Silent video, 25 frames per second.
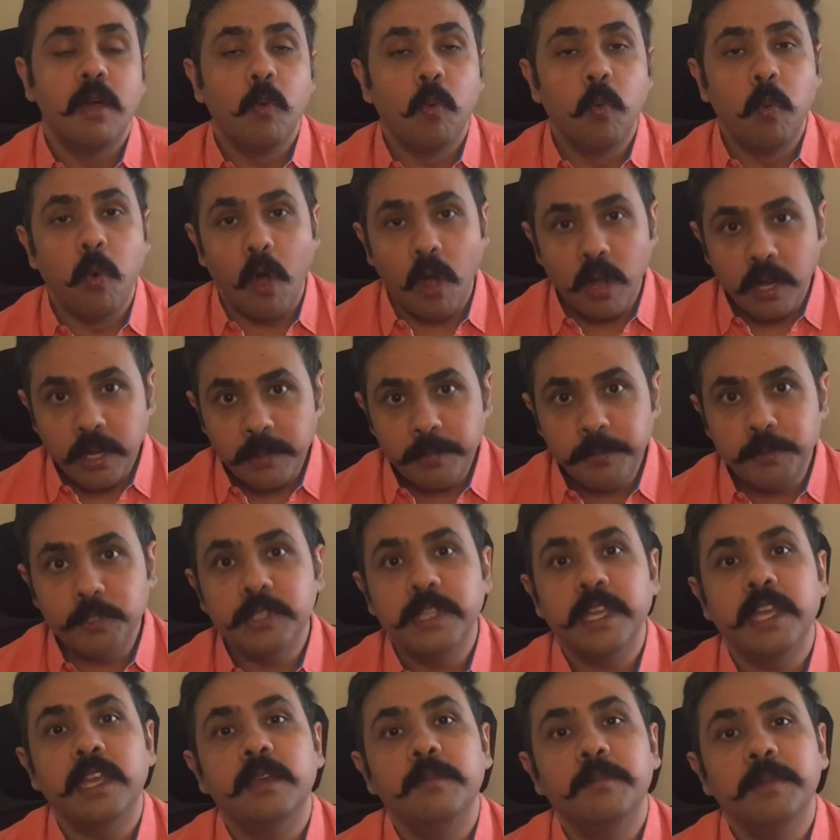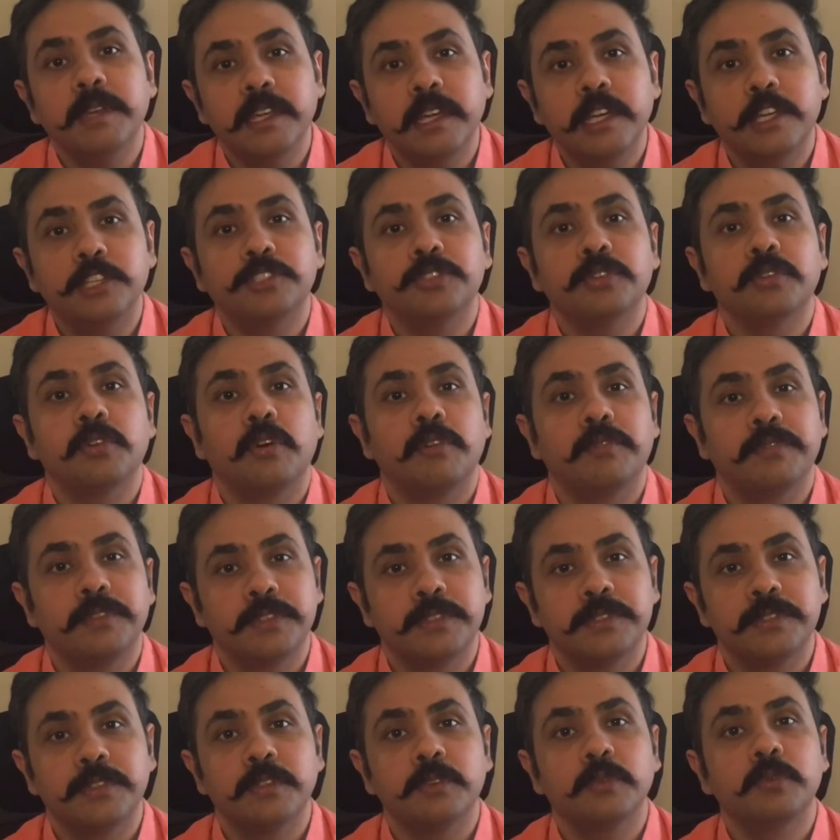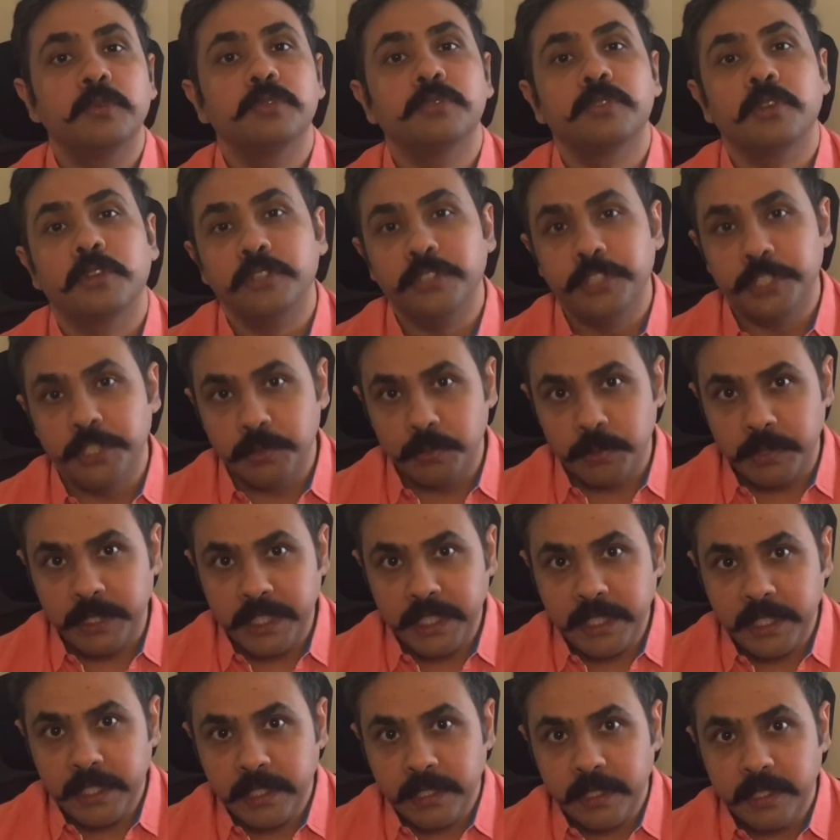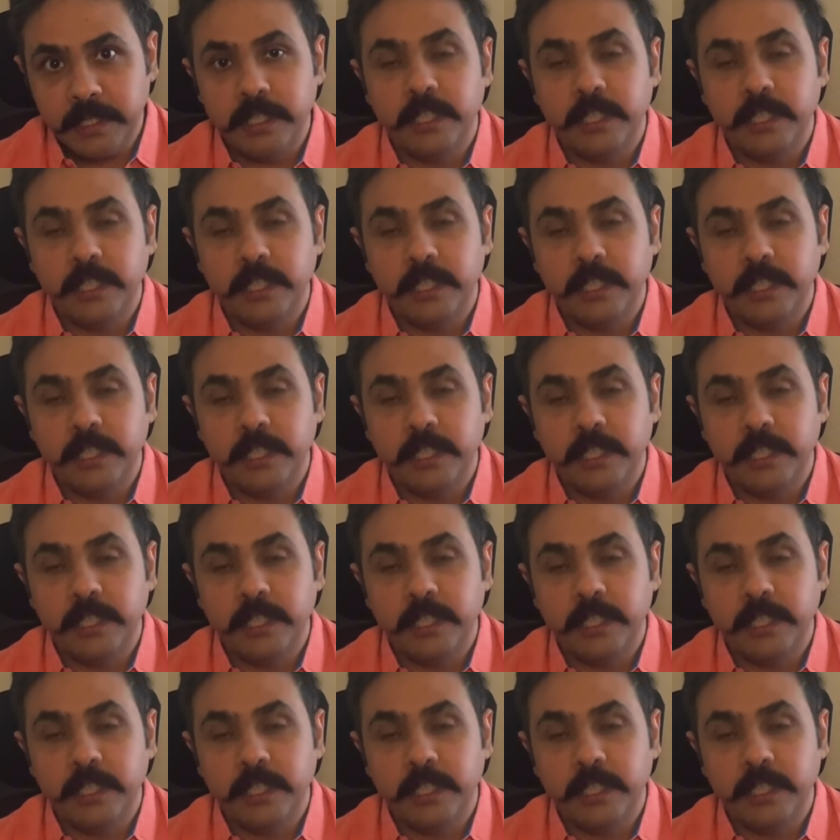Walk up to the immigration officer who's on duty.